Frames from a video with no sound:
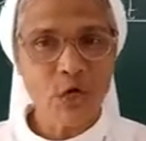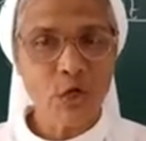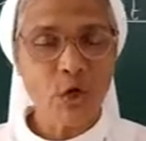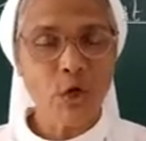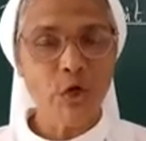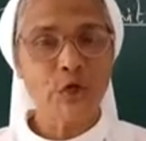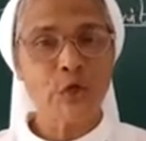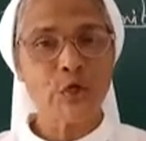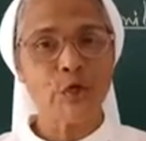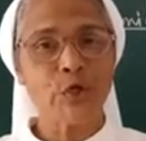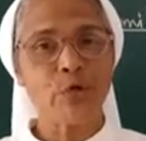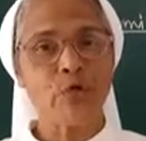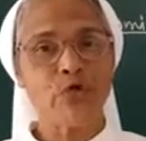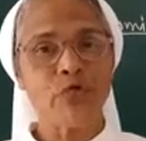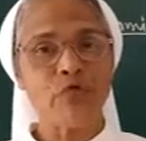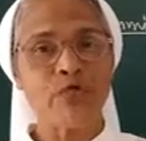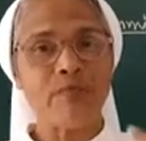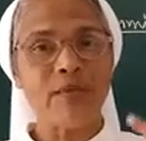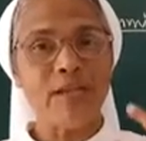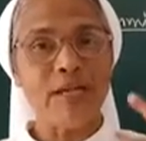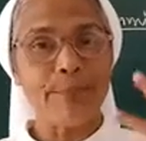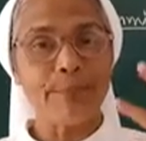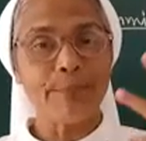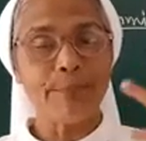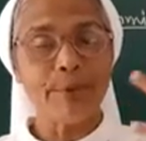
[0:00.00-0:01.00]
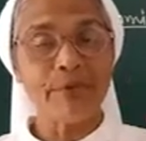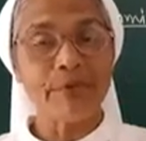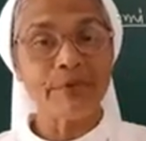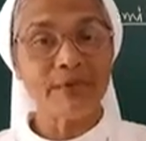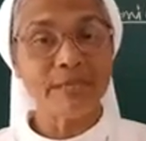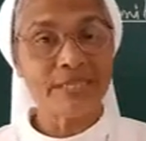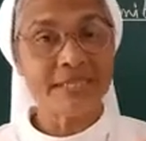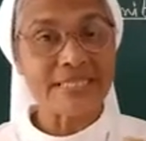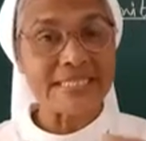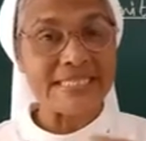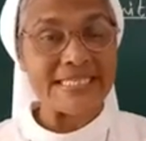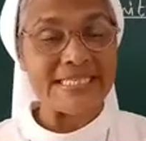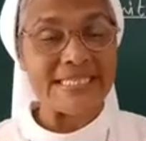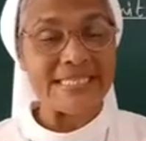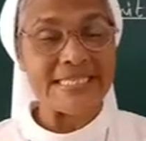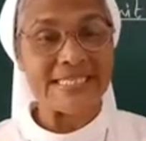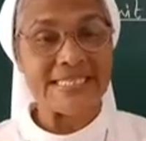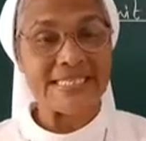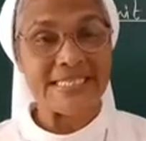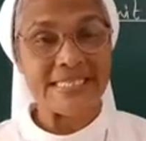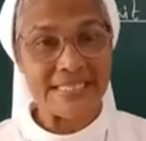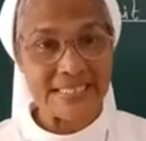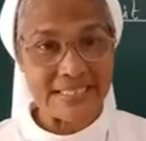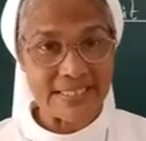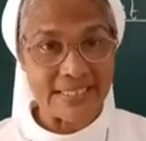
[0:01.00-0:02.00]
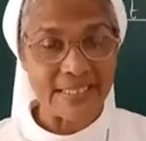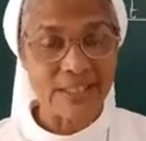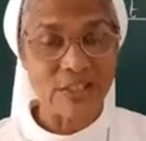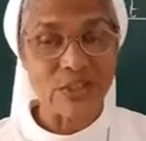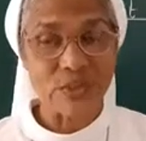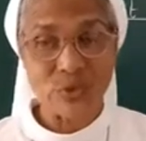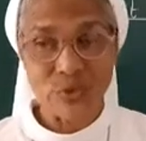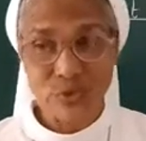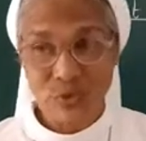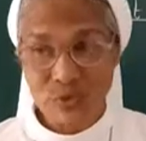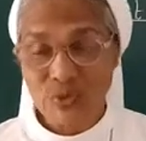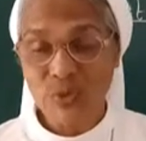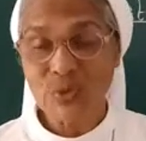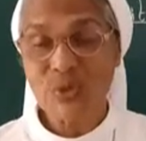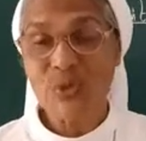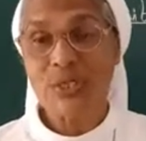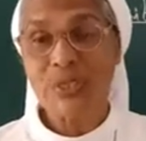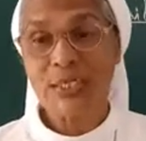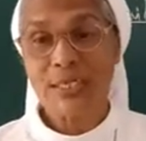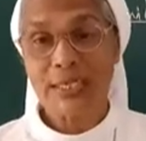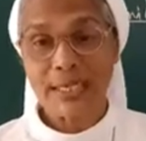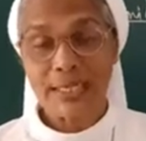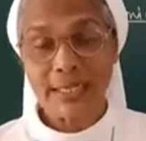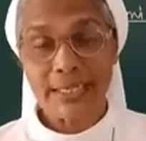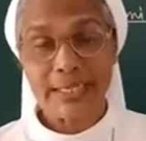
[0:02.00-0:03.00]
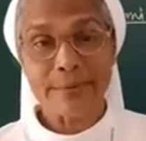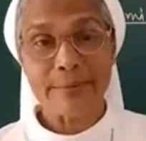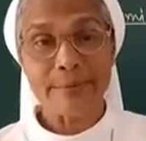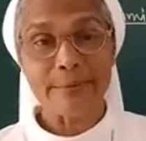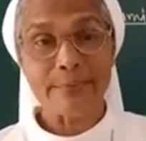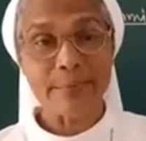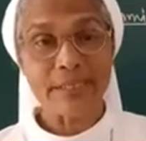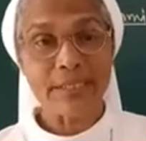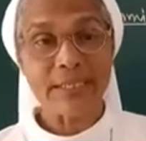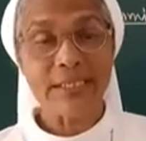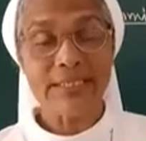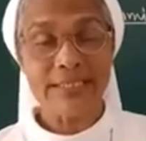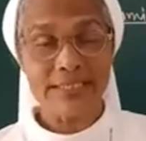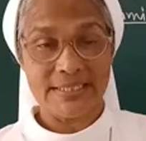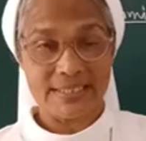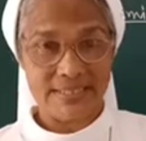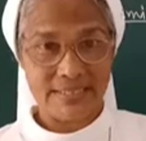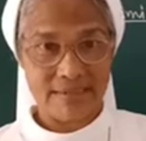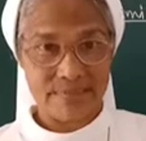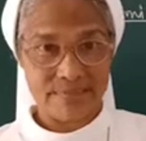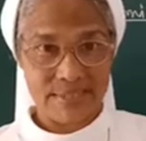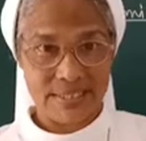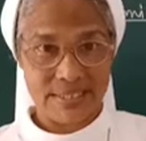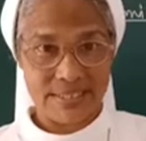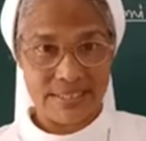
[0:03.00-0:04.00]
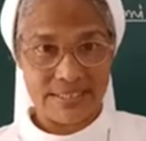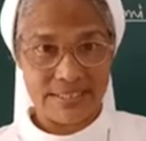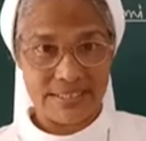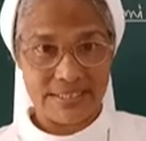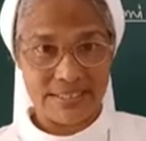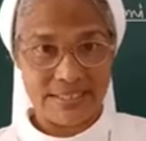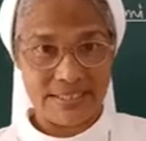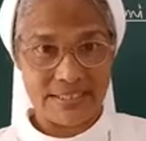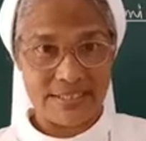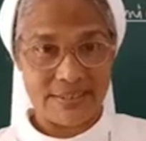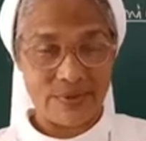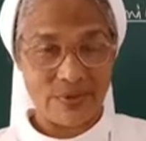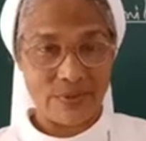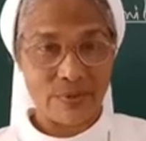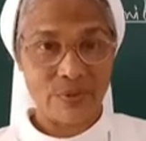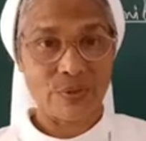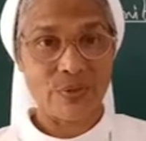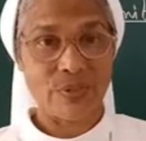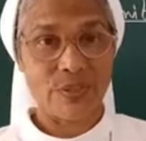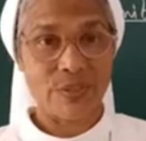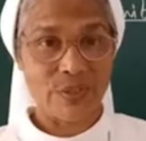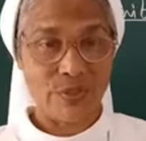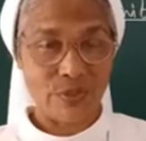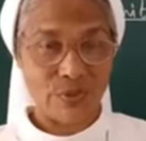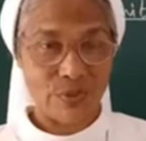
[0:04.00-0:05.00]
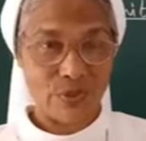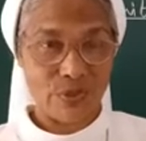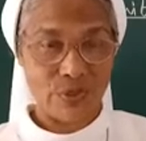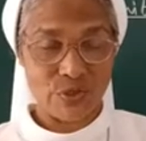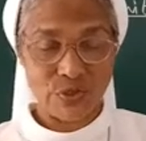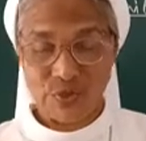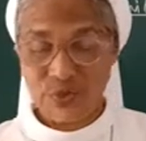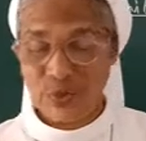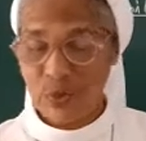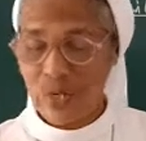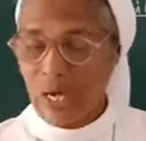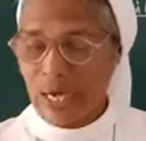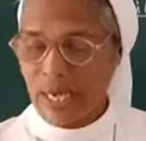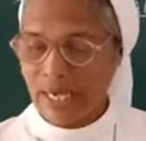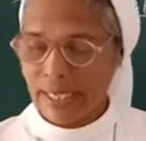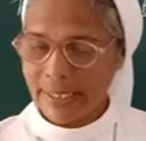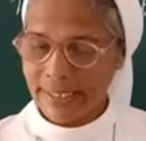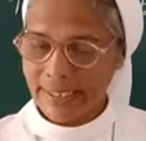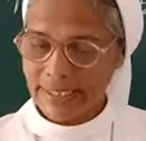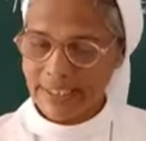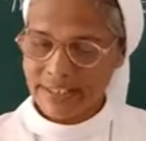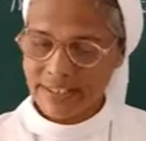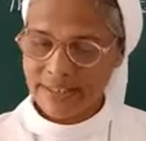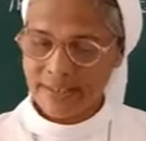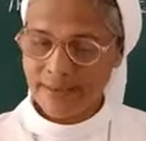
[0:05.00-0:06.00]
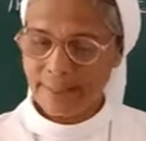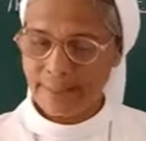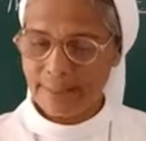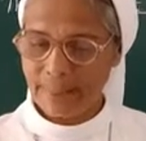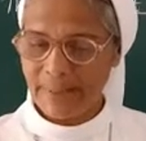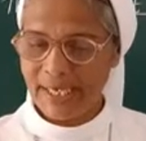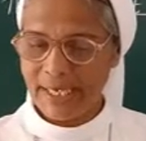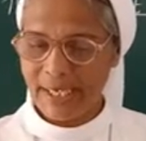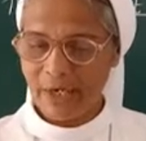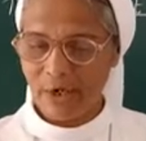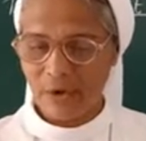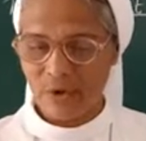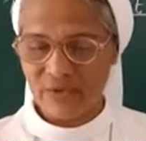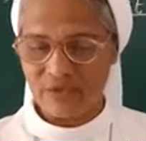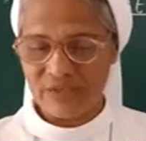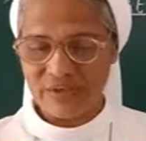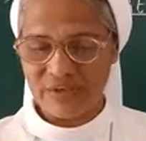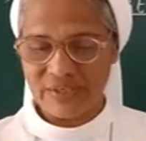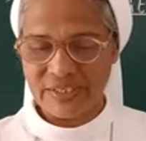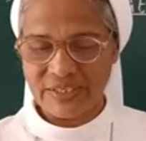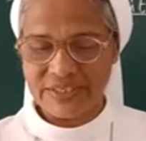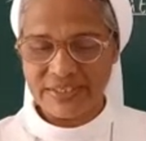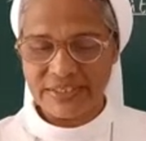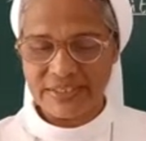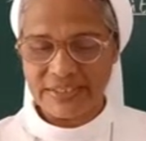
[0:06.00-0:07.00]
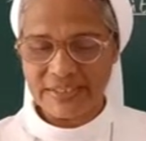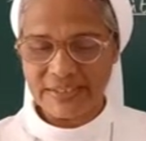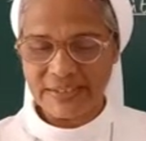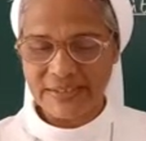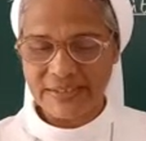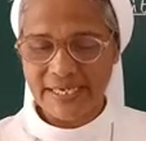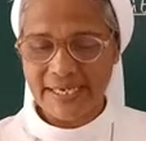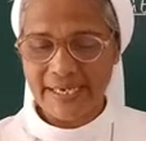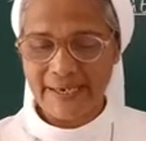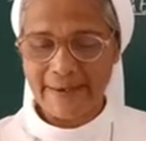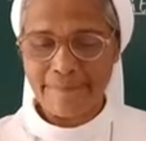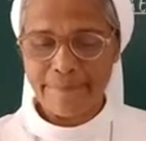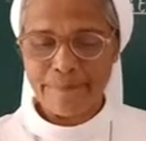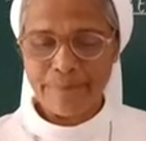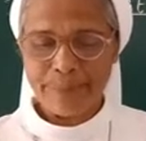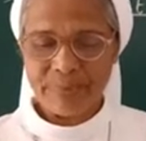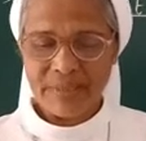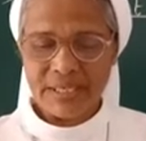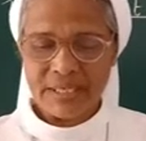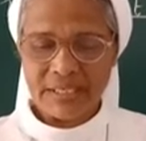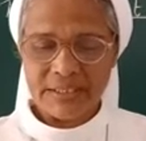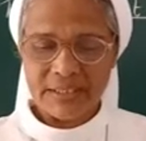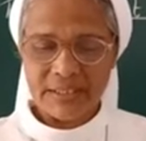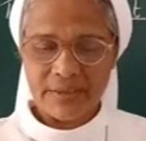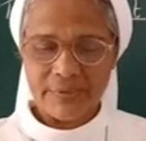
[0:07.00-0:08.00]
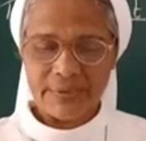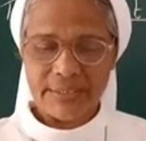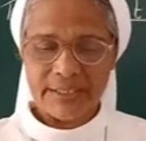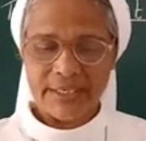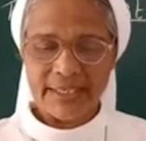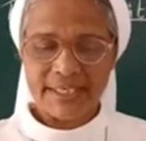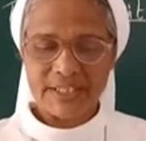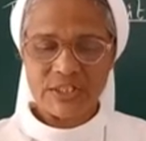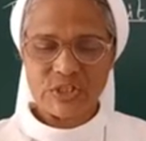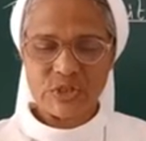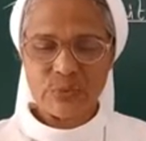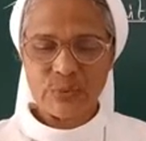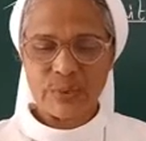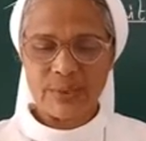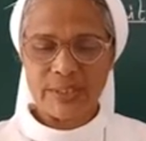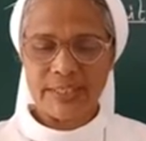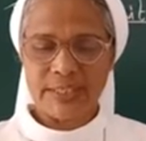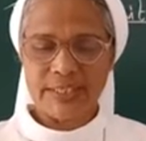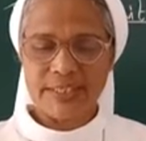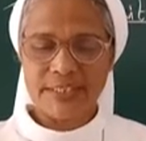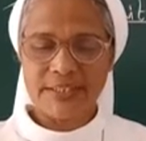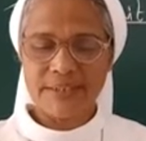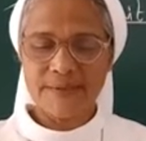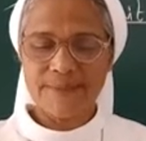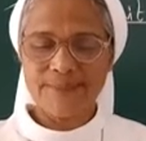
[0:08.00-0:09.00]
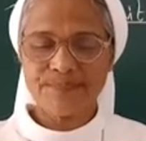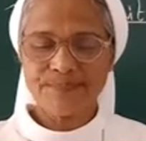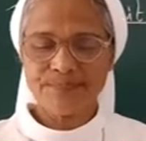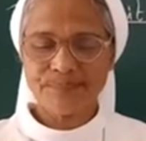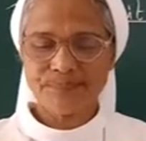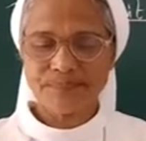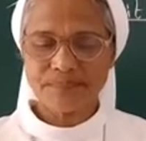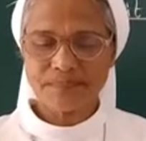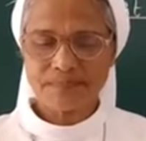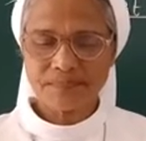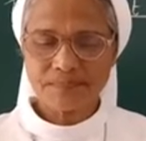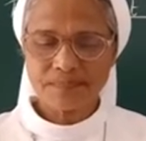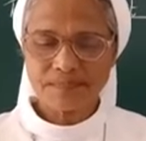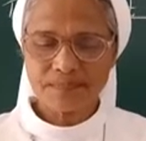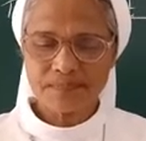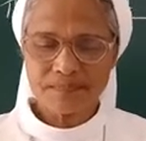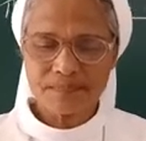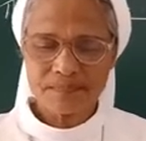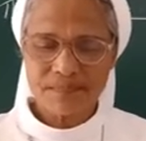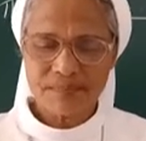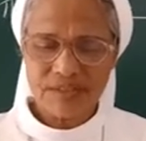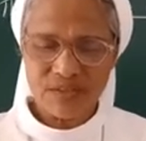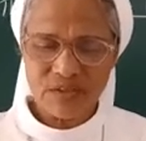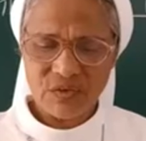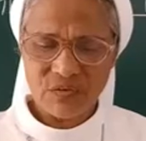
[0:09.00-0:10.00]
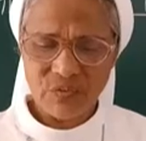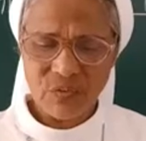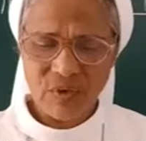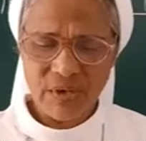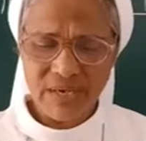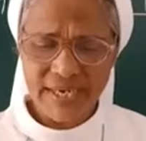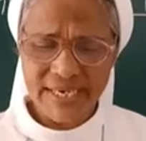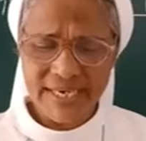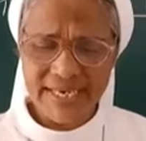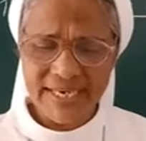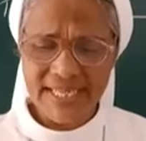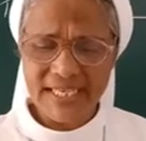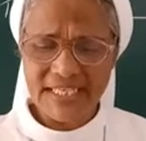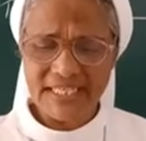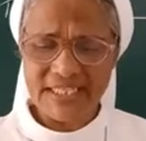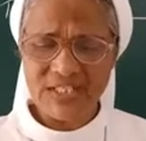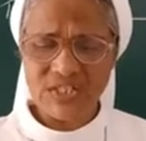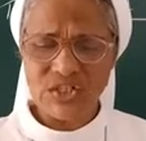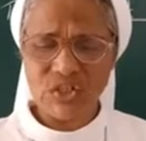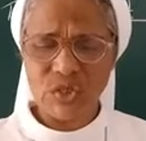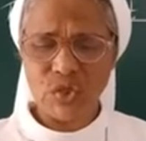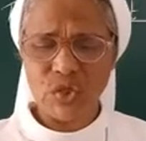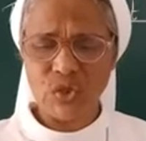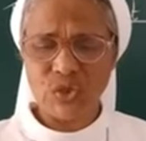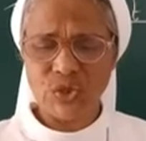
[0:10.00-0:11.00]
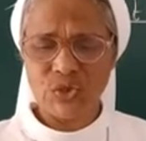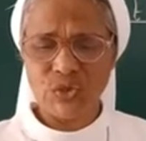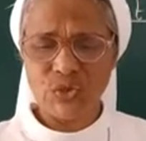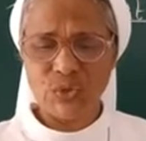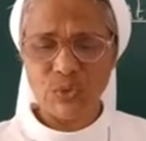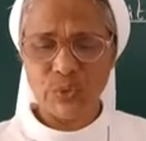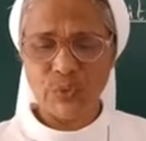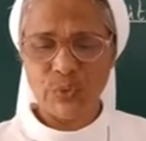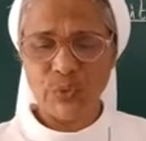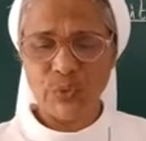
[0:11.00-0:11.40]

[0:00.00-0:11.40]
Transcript: lot of willpower is necessary to climb the summit or in order to reach the peak of it. Okay. Now the next one is one does not